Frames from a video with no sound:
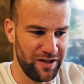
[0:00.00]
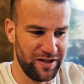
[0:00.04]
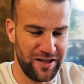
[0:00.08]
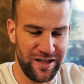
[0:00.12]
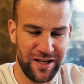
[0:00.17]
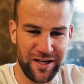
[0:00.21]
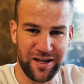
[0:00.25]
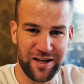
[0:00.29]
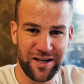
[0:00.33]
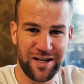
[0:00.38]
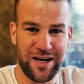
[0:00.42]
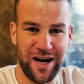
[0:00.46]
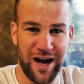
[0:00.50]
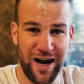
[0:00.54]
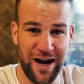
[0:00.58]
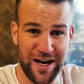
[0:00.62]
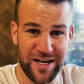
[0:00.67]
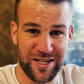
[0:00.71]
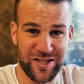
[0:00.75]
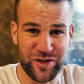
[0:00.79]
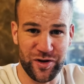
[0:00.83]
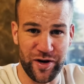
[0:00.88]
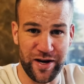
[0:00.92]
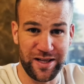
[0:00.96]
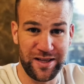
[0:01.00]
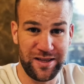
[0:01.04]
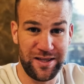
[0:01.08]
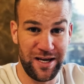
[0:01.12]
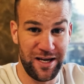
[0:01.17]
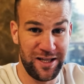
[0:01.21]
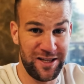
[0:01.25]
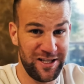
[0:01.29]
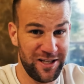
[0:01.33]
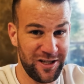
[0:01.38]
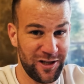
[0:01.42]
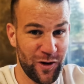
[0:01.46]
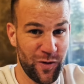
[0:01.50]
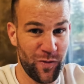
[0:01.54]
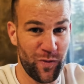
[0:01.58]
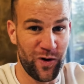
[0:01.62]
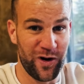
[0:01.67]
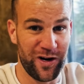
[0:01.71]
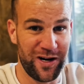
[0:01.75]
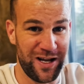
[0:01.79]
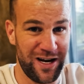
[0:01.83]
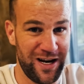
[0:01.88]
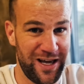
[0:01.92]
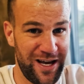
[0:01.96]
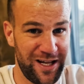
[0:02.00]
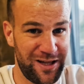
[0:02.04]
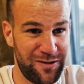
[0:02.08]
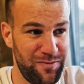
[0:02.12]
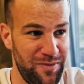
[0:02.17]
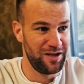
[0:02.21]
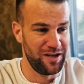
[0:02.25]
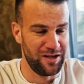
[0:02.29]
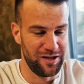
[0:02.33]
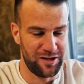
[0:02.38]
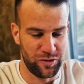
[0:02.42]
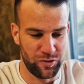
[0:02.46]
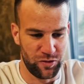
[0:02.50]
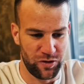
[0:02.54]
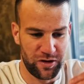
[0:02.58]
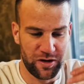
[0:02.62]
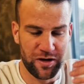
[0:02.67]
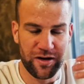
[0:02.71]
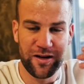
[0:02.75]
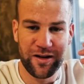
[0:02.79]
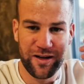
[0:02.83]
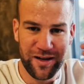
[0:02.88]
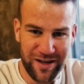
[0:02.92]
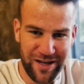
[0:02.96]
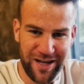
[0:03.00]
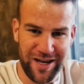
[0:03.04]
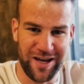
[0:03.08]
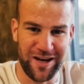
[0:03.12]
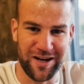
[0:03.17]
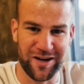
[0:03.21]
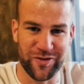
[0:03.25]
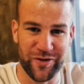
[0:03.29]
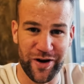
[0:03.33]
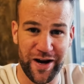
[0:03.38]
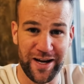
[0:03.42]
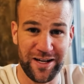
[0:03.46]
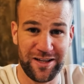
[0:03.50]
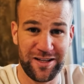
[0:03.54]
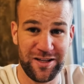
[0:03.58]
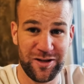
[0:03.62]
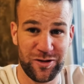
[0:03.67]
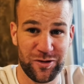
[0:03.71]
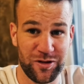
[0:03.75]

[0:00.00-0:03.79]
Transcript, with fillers: the guys right they didn't want to let me to in, right, into